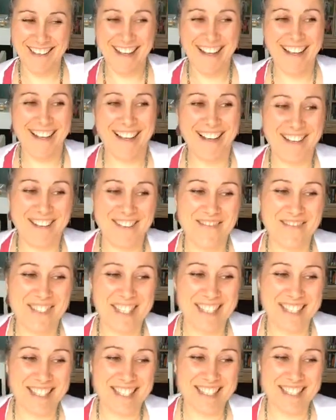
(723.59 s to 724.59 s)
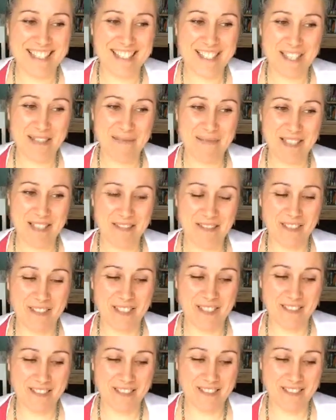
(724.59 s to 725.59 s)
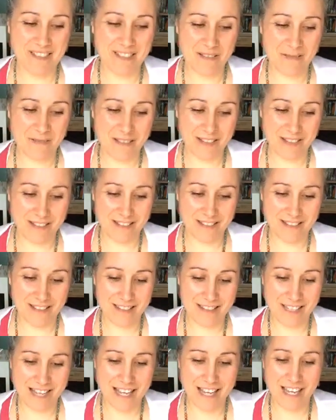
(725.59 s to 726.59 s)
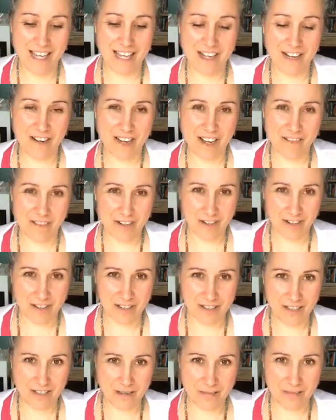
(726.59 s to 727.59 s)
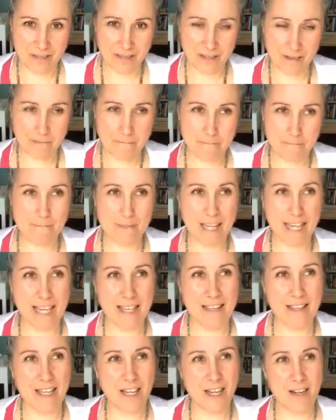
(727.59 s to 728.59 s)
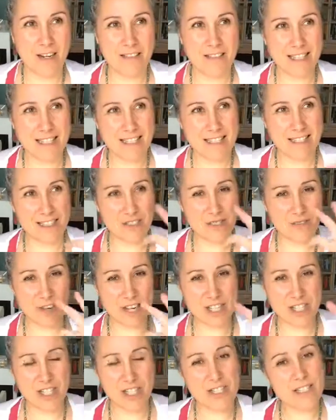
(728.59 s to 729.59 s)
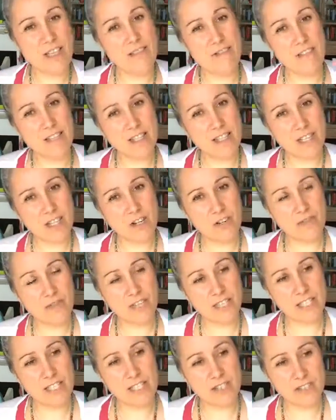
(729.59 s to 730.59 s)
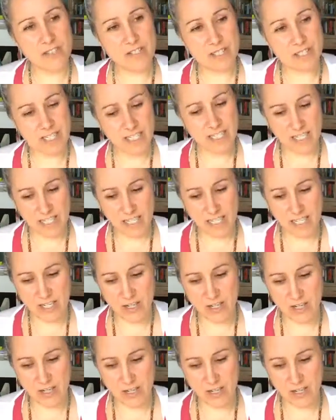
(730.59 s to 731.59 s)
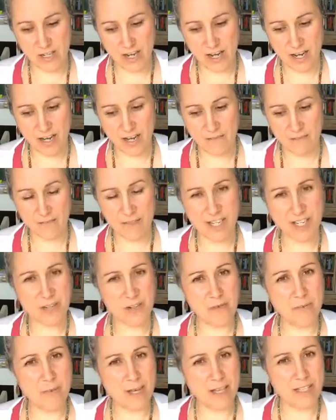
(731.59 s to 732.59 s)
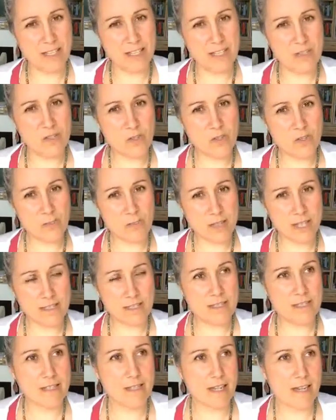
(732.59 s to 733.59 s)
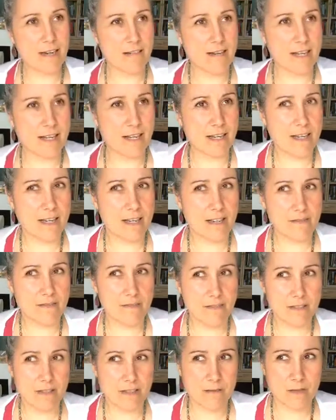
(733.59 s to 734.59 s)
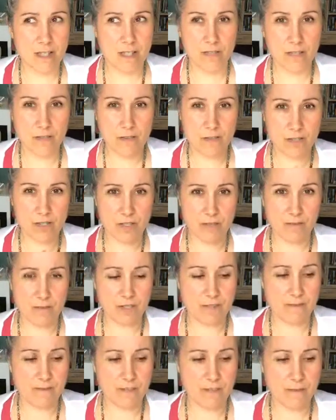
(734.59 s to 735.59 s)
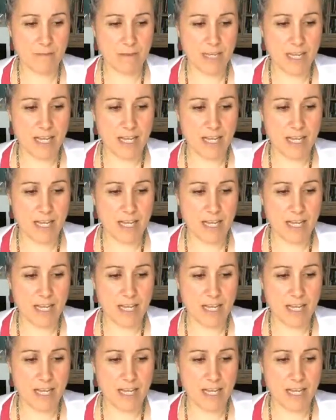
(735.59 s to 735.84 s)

But this is specifically around someone else, and you're having a hard time with it. And there are these dredges of it that are really, they're sitting in your belly, solar plexus area. I can feel them in there. There's 3 of them.